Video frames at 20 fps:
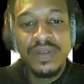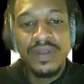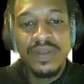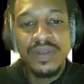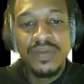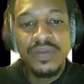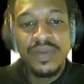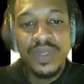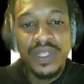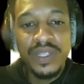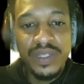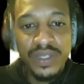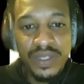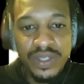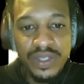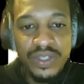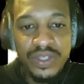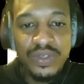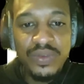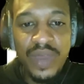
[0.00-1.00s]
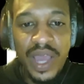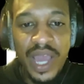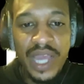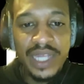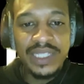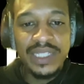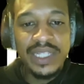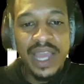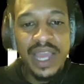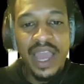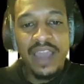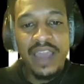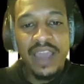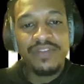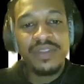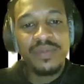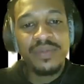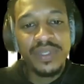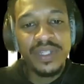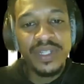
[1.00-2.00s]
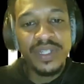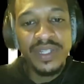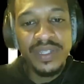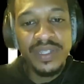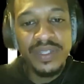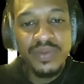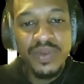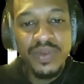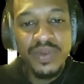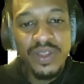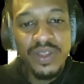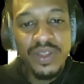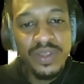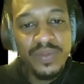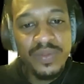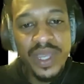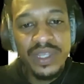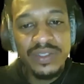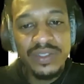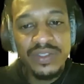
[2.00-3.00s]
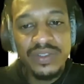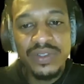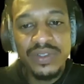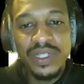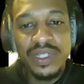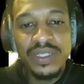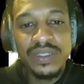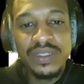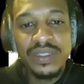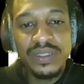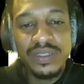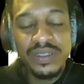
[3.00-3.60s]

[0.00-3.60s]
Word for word: when you actually have to put in the work and make a choice.